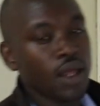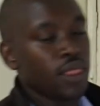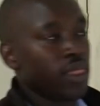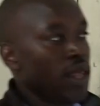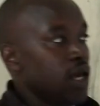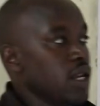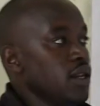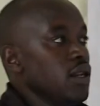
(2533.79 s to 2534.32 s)

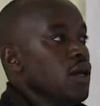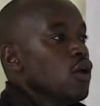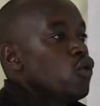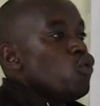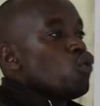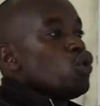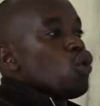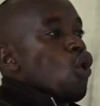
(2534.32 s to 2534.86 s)
Then
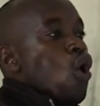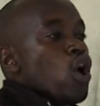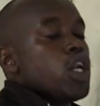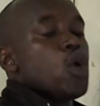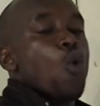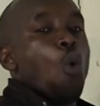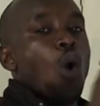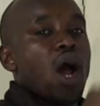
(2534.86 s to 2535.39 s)
you
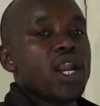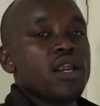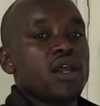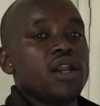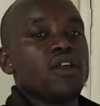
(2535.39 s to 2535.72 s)
decode one